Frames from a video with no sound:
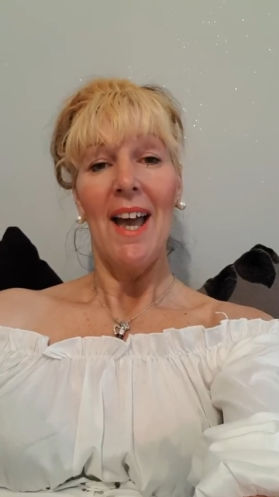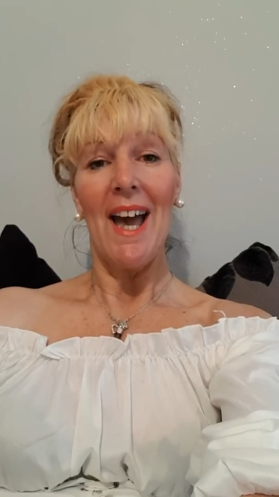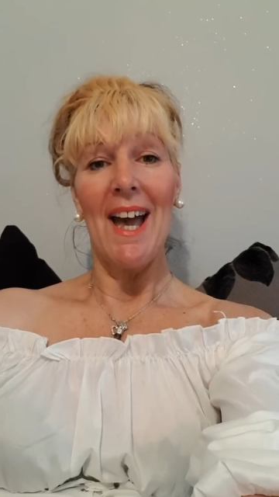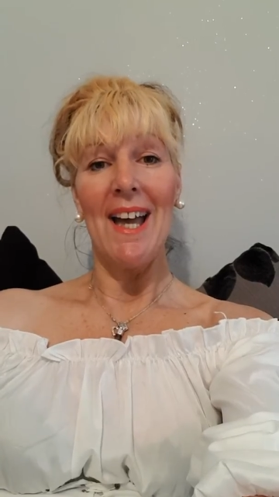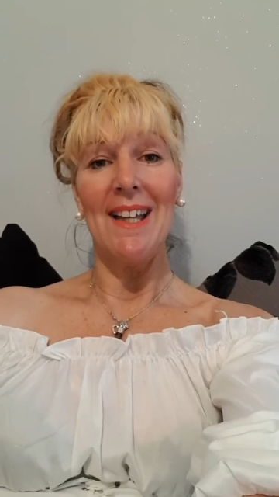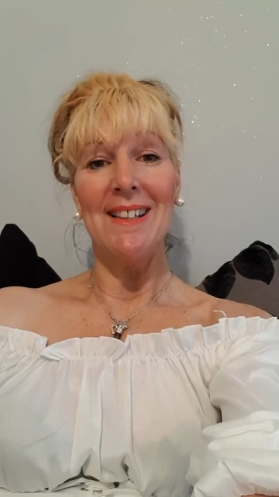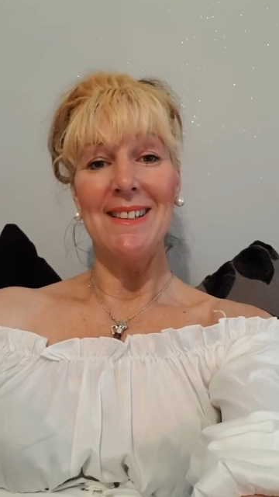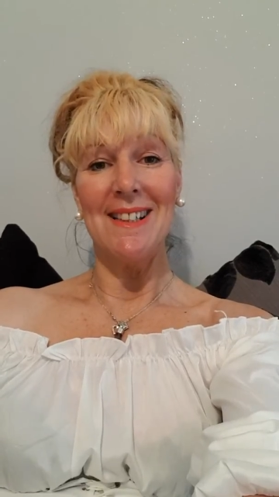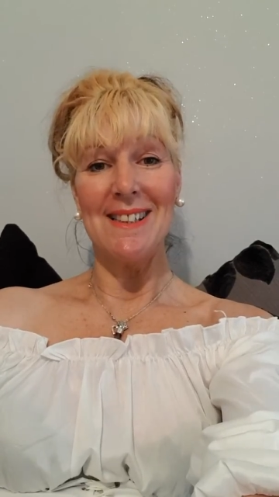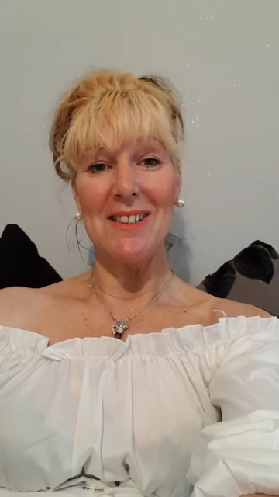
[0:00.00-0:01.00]

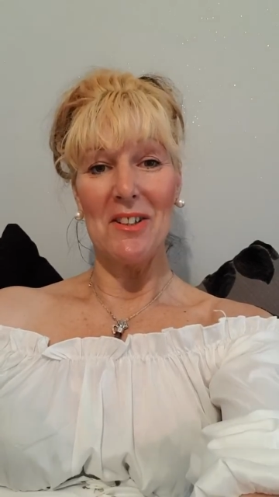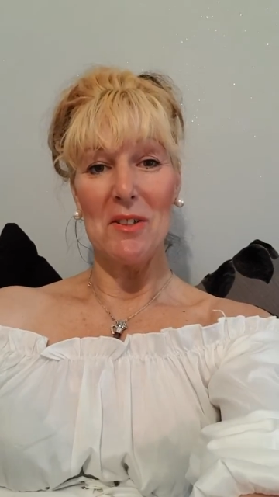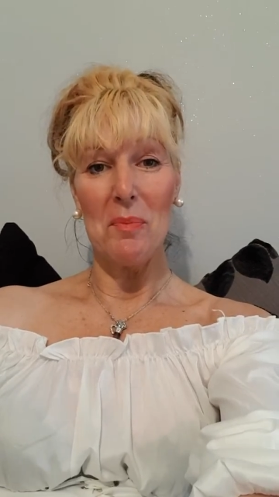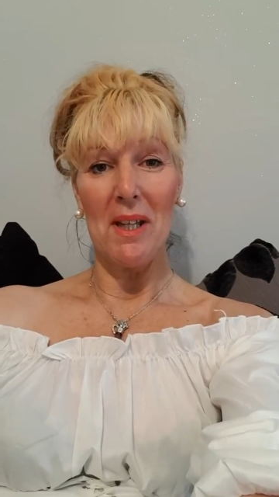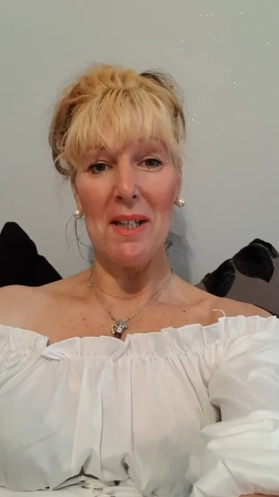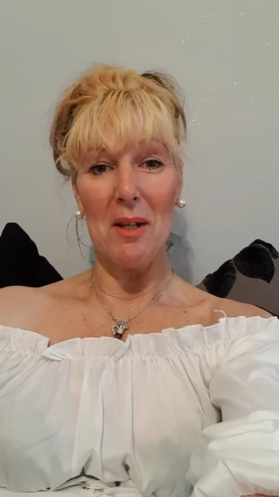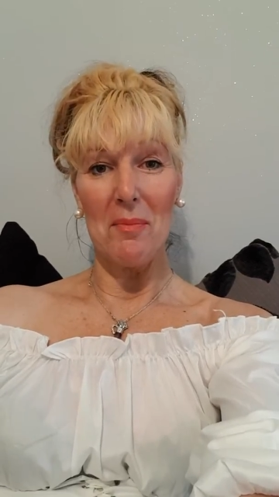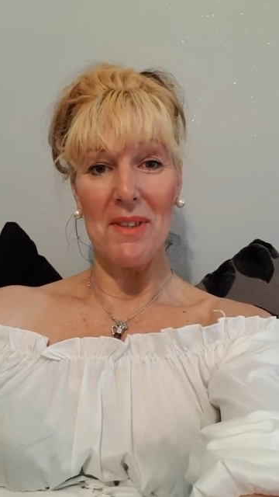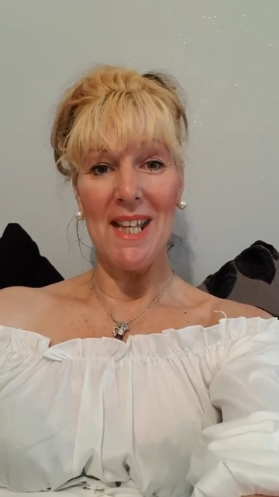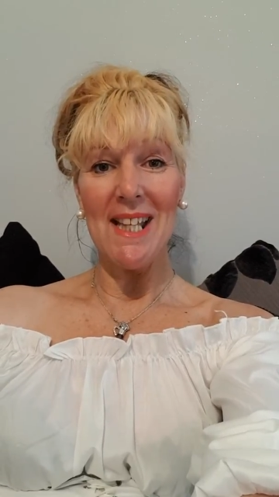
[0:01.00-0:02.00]
and started picking
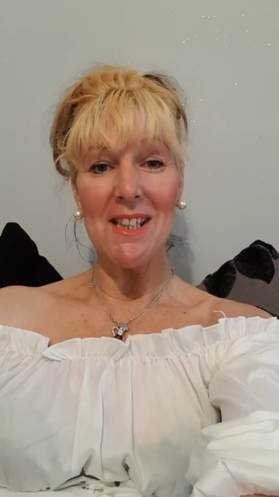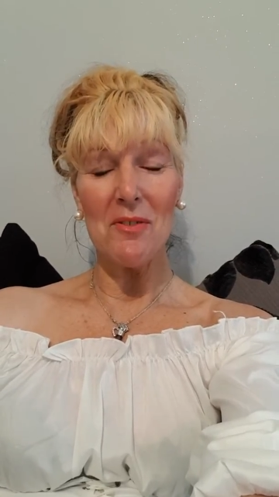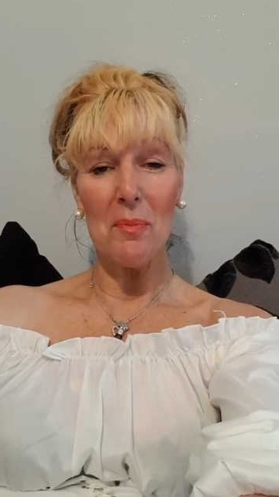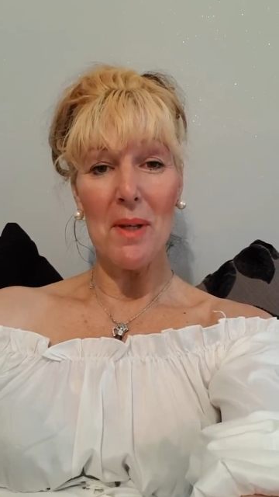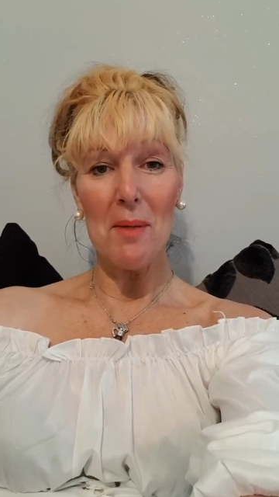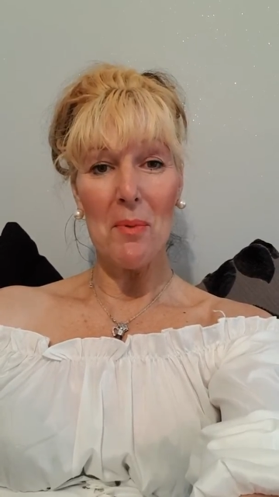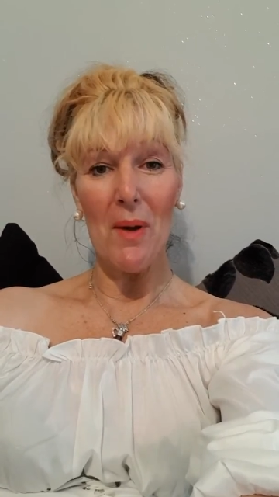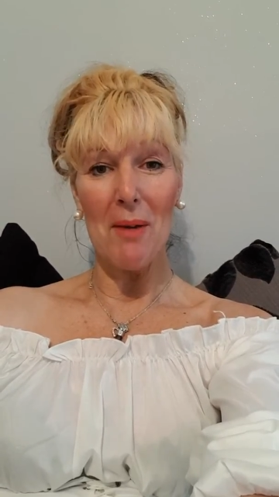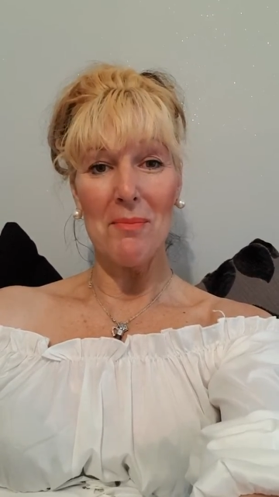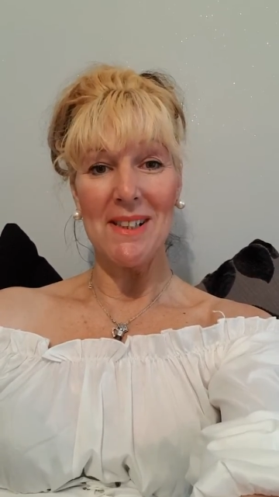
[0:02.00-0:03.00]
up things for
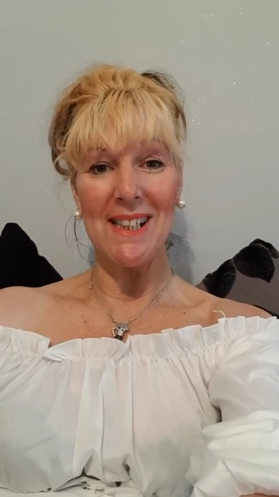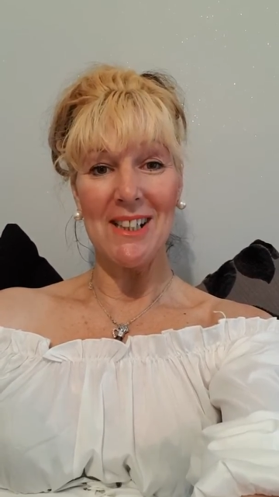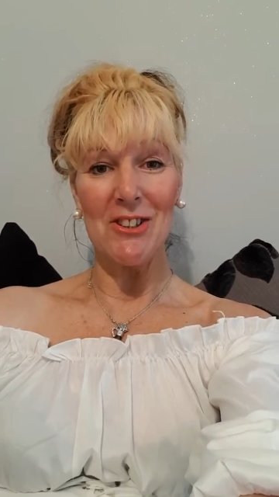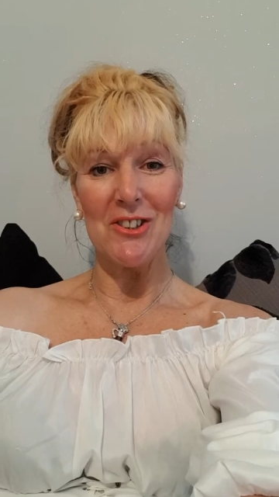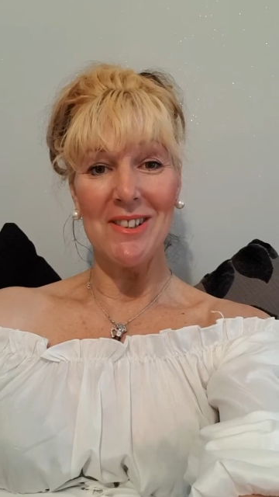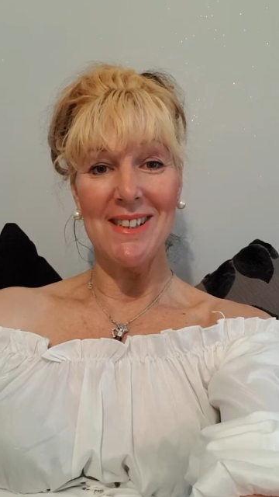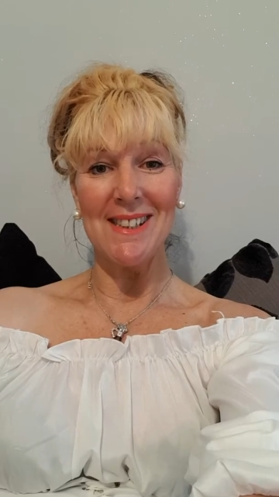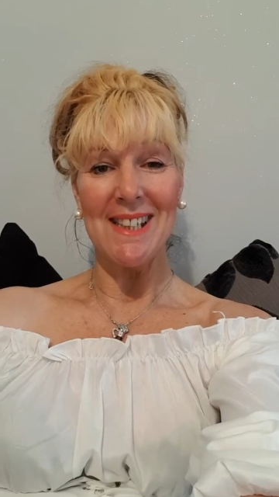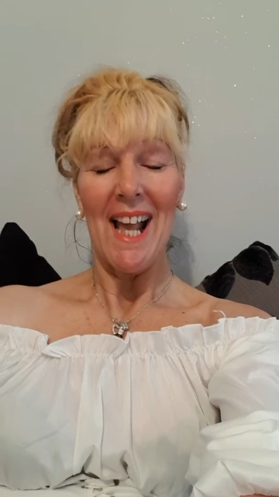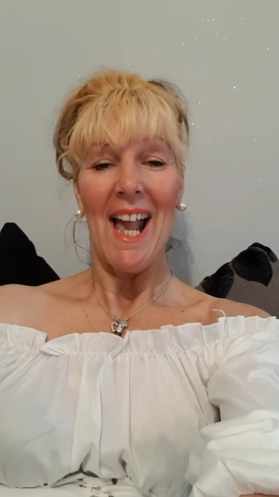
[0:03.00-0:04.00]
people and
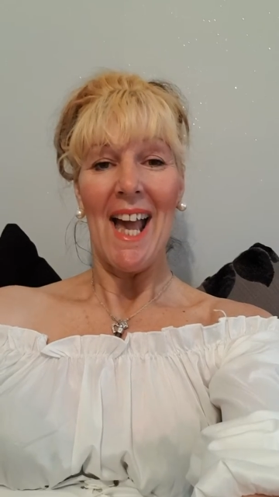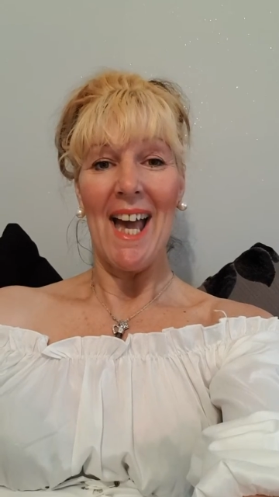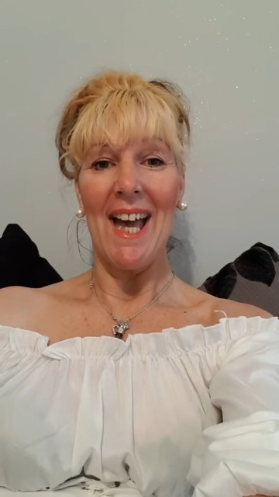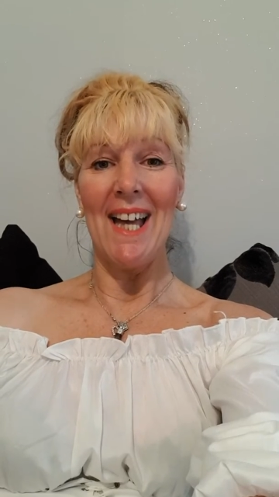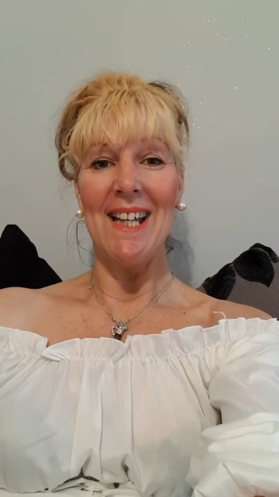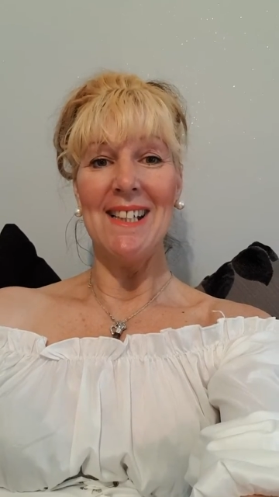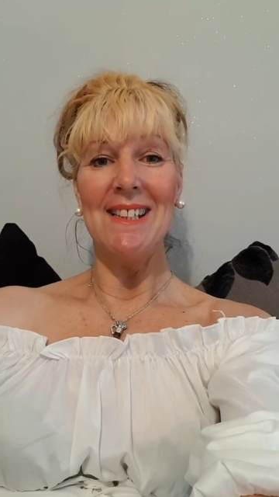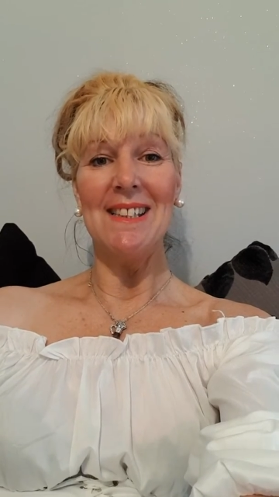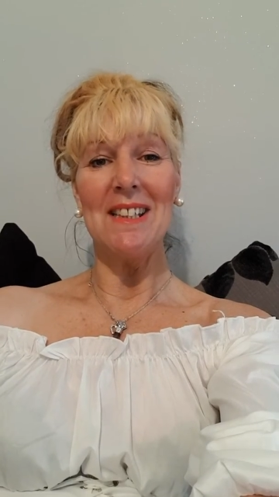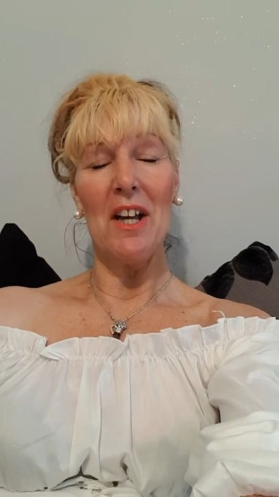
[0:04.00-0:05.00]
predictions. And